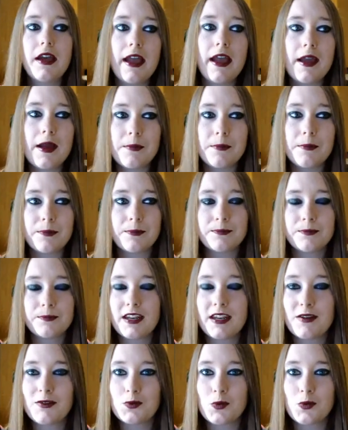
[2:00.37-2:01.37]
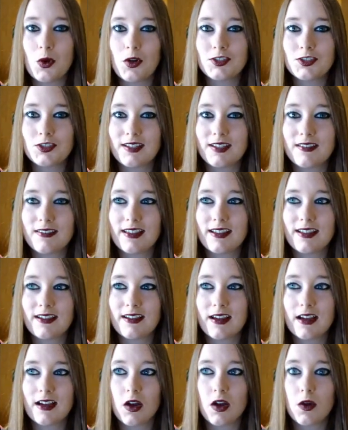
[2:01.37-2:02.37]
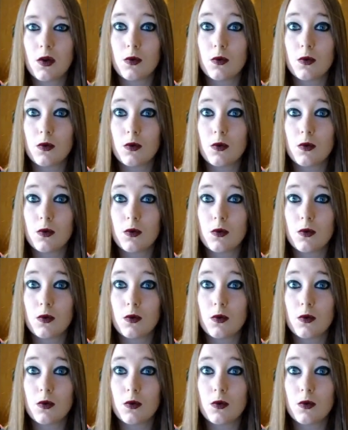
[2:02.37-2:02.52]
Um, and I was watching it thinking,